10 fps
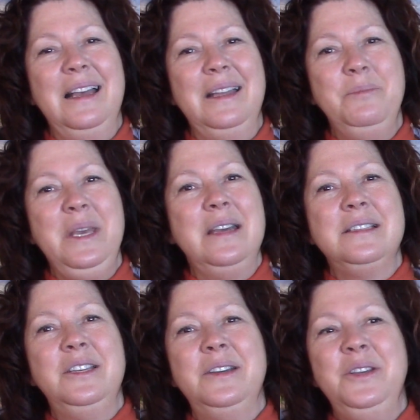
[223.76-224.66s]
because
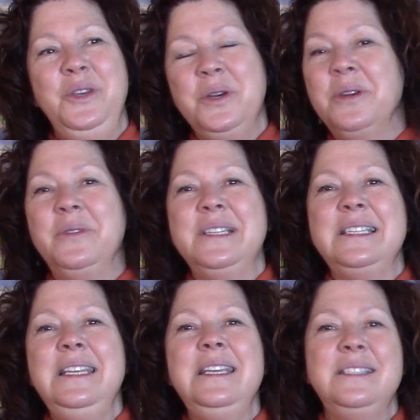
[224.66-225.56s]
the
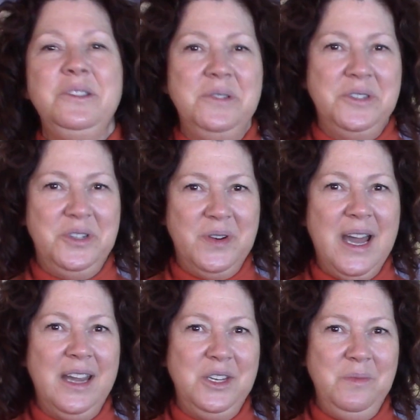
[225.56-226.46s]
uterus needs to
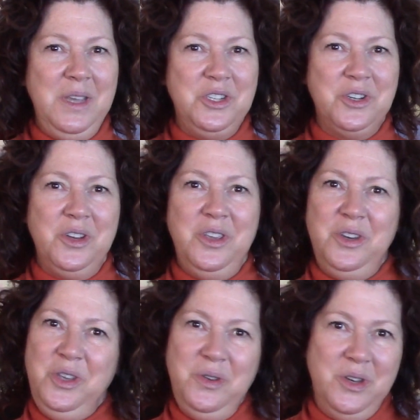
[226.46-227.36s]
contract to make sure
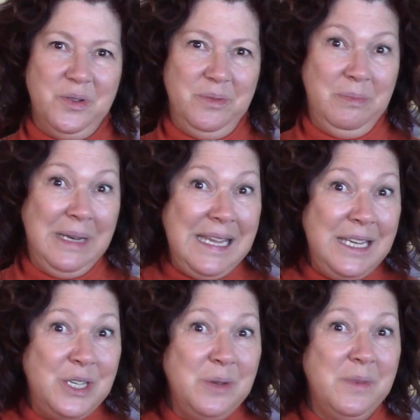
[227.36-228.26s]
you don't
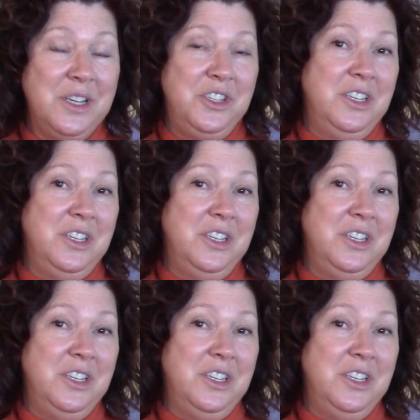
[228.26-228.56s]
bleed too much.